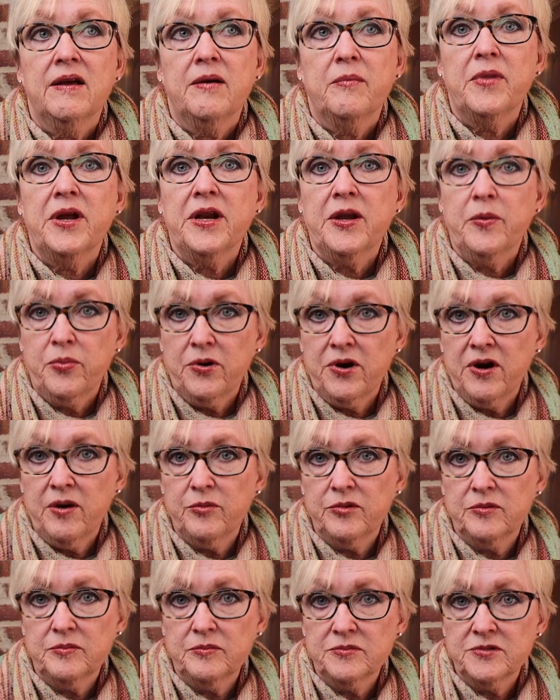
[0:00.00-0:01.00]
many
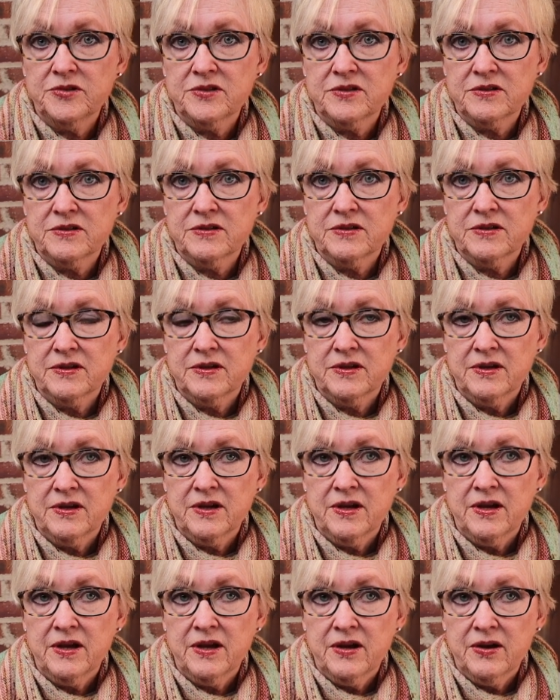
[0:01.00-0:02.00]
problems
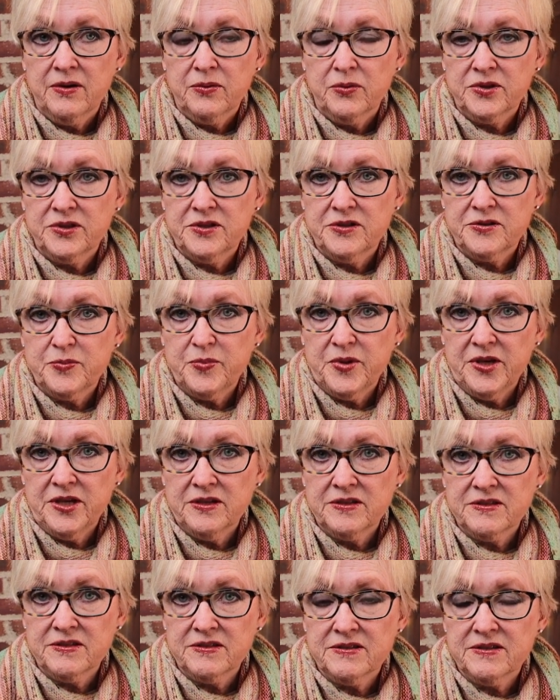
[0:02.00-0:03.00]
with this
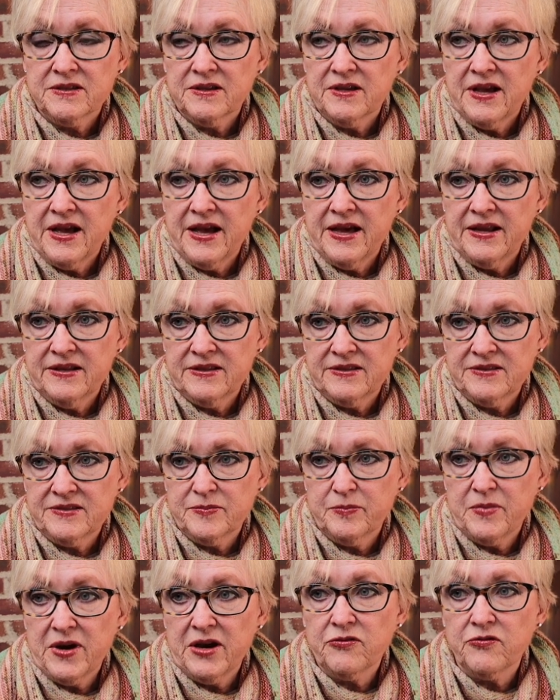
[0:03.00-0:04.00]
piece, and it's
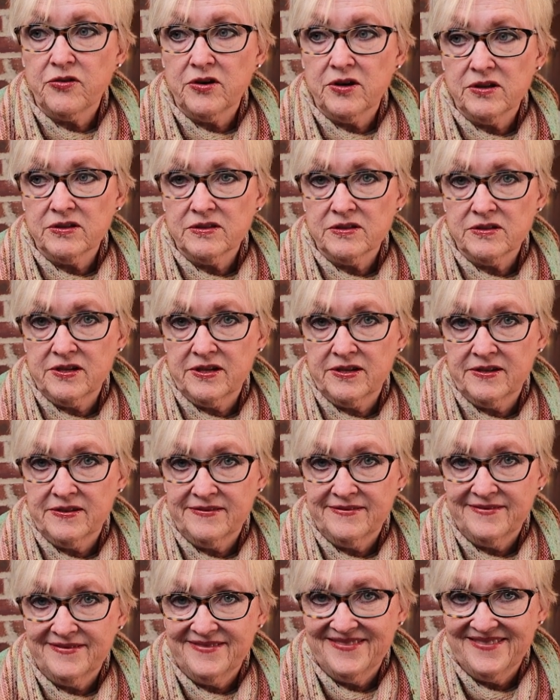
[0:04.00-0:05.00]
my fault.
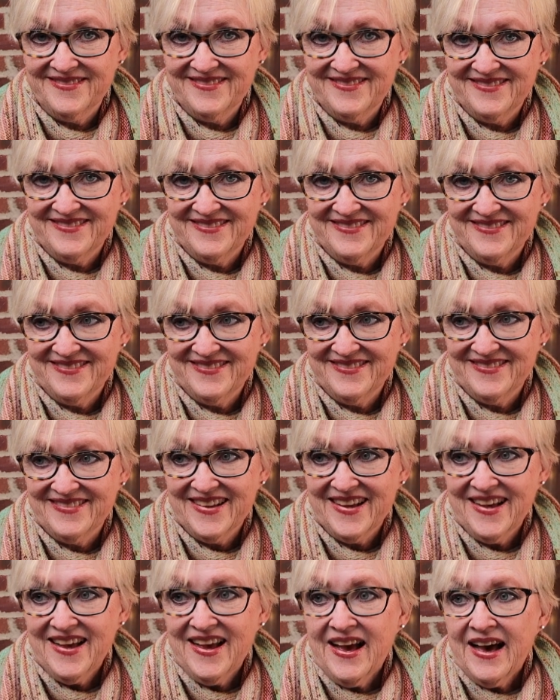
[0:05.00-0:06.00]

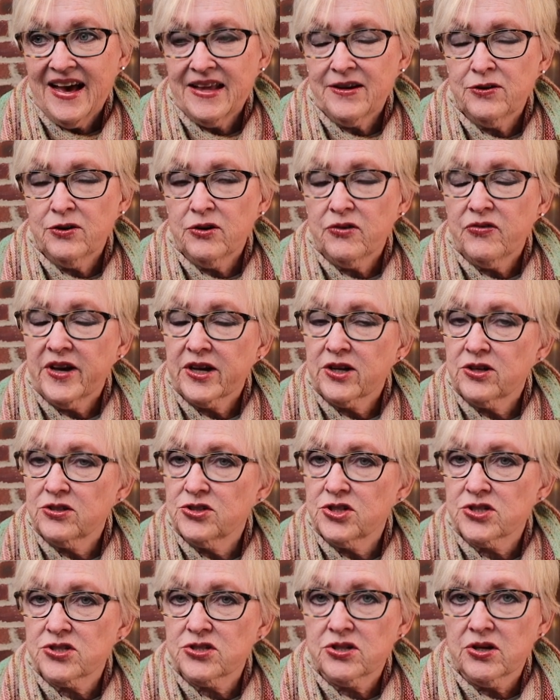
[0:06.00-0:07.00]
I don't know if I
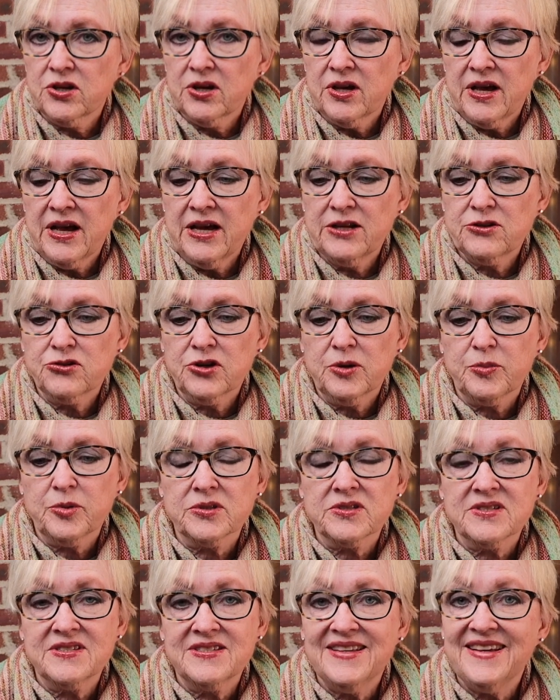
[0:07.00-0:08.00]
just had trouble
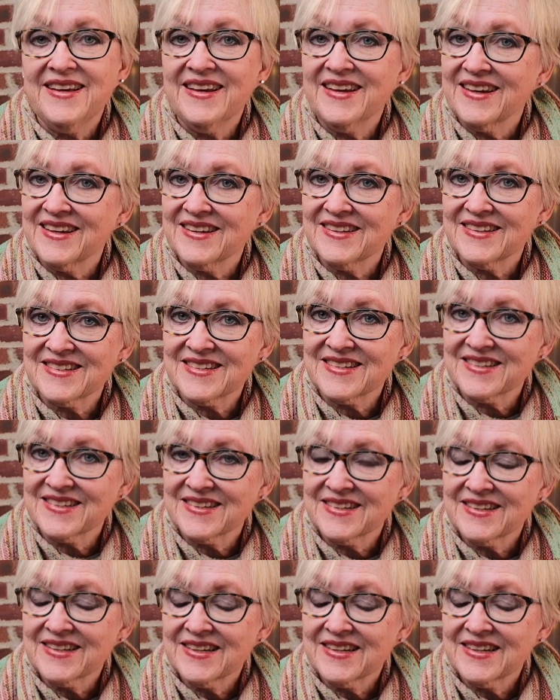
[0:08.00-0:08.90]
seeing it.